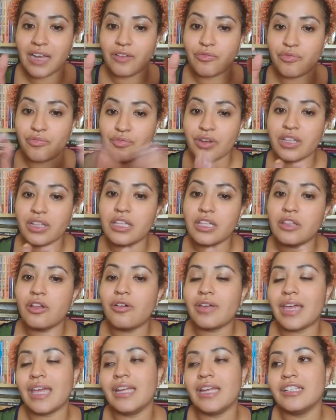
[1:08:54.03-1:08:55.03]
really
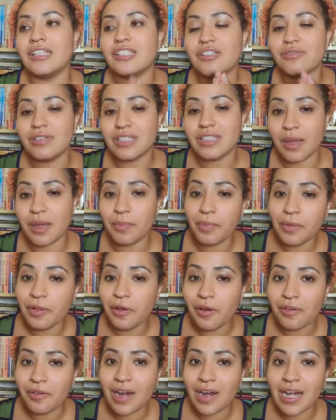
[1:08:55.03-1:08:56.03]
located to a temple
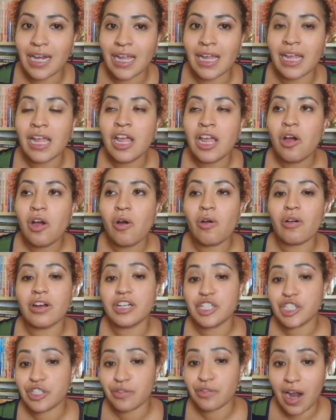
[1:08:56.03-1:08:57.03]
already or a
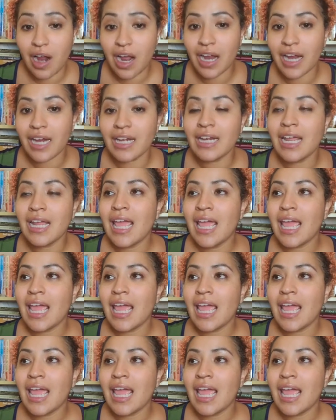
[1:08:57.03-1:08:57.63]
shrine